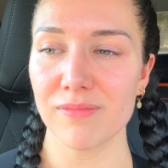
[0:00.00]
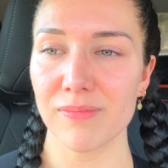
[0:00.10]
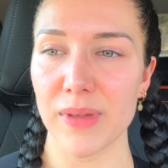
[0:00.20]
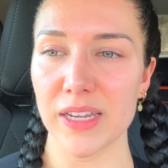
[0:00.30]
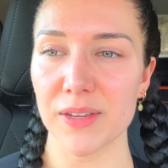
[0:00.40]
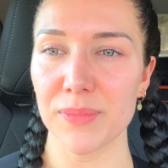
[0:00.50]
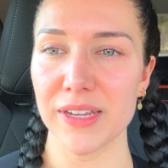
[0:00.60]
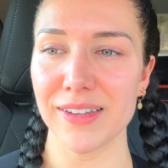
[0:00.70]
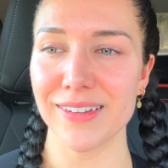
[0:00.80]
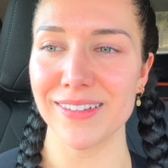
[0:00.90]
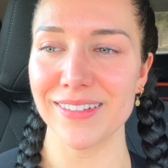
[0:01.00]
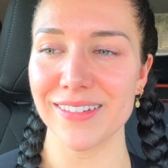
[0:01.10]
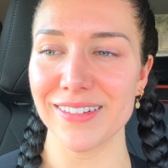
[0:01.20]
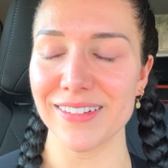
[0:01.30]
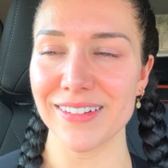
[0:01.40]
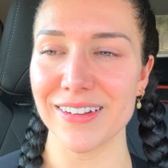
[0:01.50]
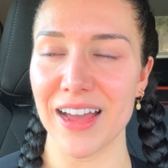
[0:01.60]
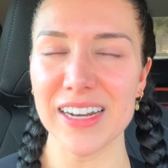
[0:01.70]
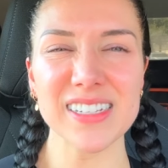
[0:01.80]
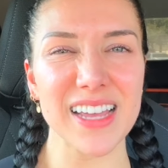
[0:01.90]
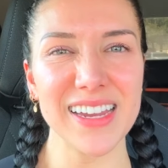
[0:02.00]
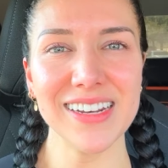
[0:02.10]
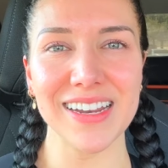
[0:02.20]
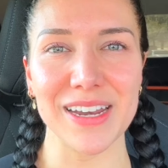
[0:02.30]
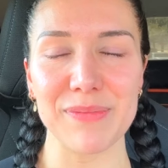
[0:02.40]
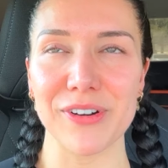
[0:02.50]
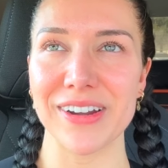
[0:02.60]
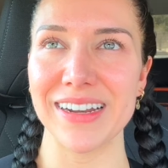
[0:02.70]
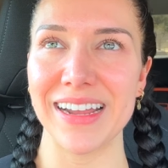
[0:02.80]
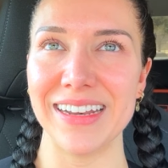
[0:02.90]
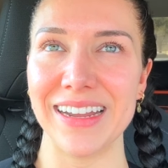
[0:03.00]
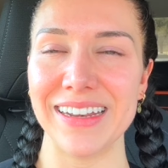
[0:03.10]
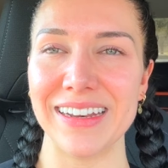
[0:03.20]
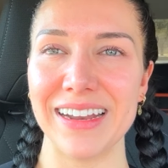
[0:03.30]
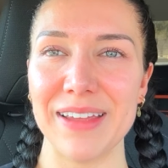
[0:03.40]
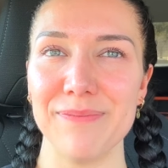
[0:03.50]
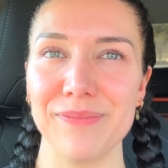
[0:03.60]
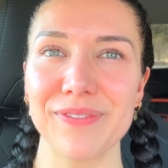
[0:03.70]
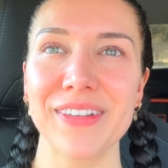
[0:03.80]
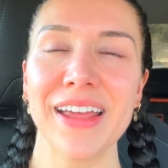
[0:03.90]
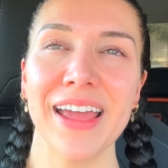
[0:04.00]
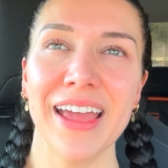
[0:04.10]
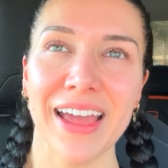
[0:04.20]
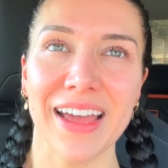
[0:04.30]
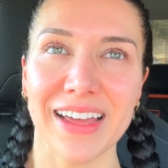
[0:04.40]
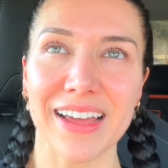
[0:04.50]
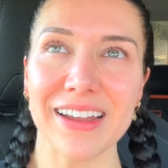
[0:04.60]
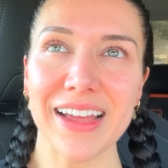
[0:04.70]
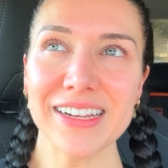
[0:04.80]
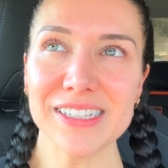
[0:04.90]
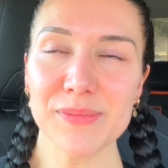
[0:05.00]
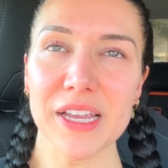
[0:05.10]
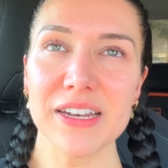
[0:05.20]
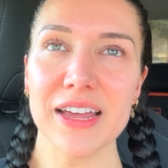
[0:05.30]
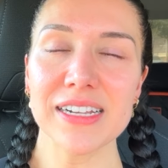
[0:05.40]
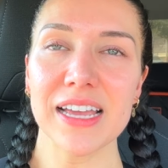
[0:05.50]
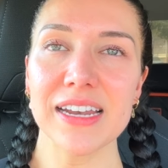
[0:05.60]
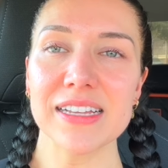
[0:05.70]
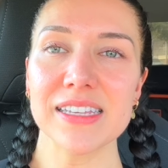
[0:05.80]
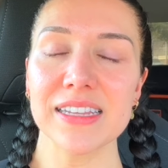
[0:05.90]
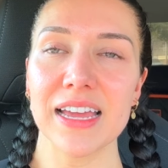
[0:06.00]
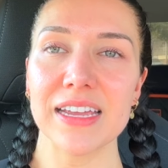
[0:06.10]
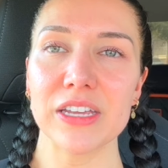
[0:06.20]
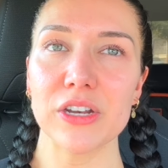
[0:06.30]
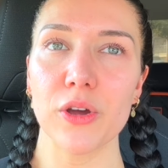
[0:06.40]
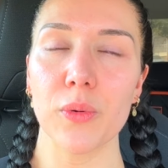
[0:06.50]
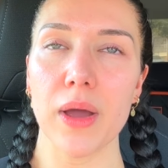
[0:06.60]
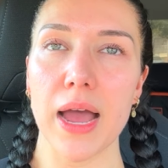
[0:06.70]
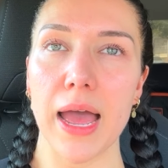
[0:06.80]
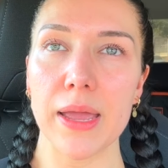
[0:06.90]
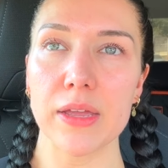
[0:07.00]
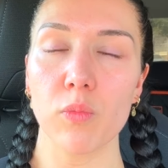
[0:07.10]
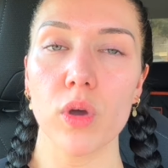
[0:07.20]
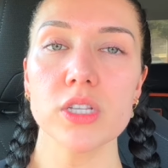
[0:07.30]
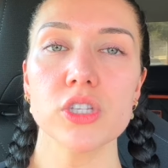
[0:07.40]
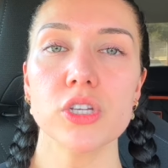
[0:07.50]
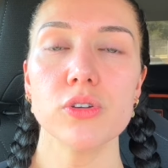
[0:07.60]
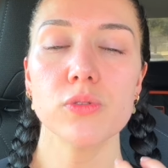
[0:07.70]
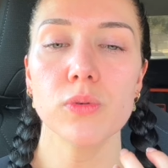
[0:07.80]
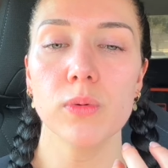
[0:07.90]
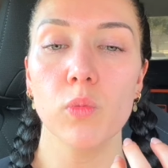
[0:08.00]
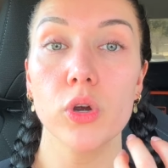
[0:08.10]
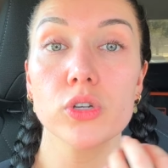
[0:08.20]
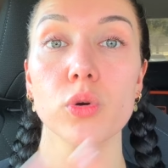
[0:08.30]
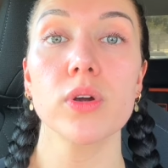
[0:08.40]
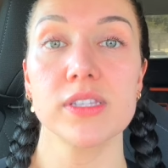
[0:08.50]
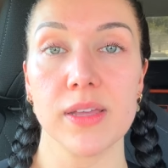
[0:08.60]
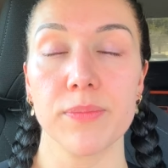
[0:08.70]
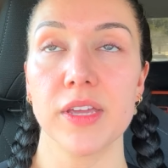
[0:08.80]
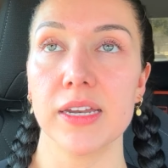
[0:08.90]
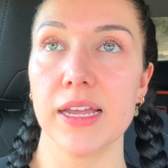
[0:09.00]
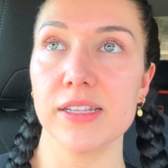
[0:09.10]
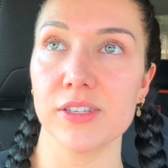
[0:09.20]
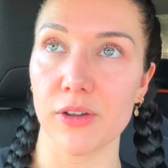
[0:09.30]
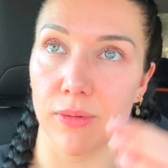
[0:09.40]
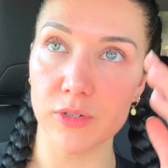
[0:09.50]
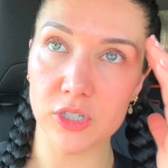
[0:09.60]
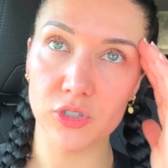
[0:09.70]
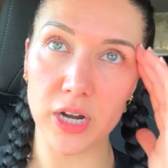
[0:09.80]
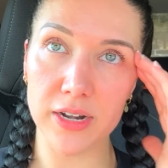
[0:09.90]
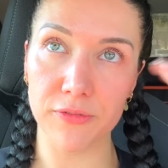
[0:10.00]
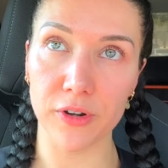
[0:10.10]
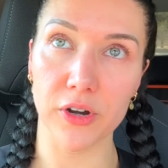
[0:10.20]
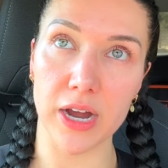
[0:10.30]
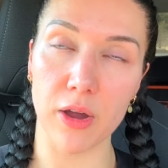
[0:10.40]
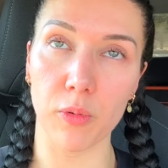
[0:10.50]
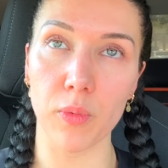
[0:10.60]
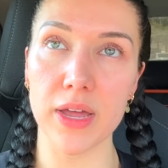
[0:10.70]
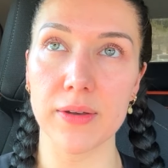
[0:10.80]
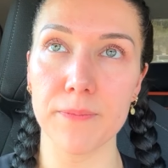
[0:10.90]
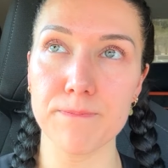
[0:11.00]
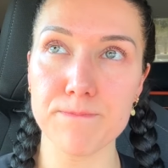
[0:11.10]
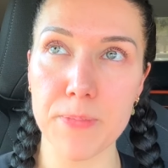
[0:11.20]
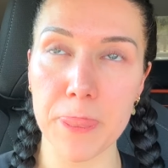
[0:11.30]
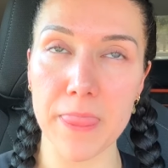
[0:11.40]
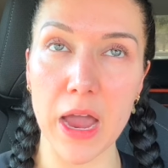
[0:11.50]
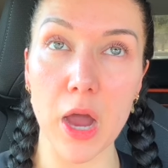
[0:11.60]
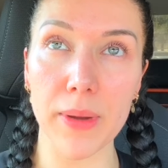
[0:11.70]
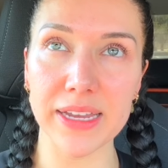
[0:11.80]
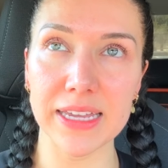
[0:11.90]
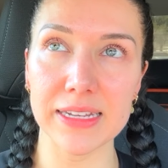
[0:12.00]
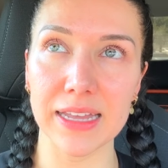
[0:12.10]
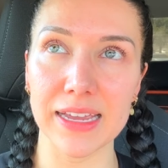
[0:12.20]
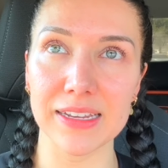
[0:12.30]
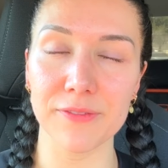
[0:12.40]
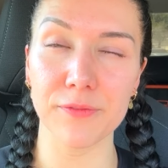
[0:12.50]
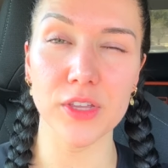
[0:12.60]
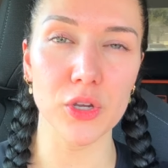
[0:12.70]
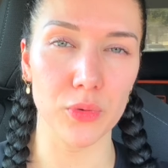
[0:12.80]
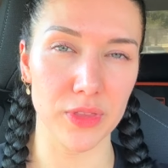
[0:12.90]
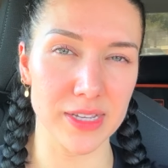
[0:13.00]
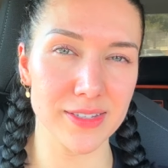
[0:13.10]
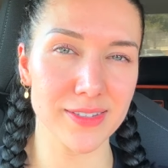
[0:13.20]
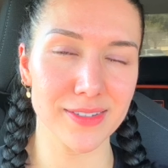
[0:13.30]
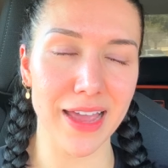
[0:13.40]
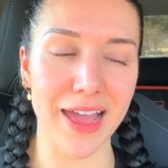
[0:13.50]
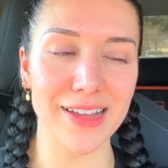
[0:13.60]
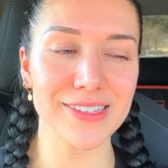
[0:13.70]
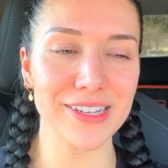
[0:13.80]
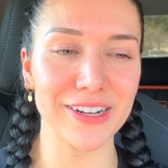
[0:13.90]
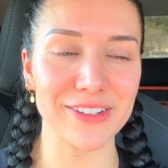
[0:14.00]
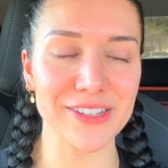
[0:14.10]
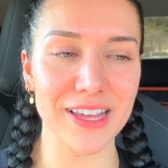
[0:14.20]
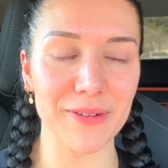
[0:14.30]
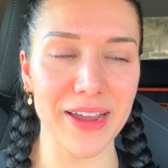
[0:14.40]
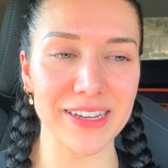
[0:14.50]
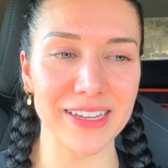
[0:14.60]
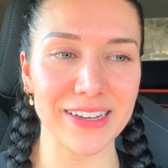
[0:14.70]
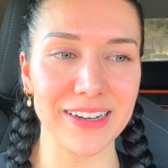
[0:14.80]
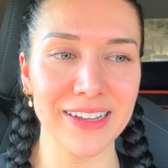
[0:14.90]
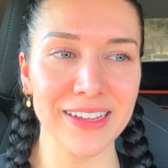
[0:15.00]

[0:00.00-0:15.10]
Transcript: making me not excited anymore. And I guess I'm saying not excited as in like, I want to work towards something. And so I'm just trying to figure out how I can like view this as, so that way I can,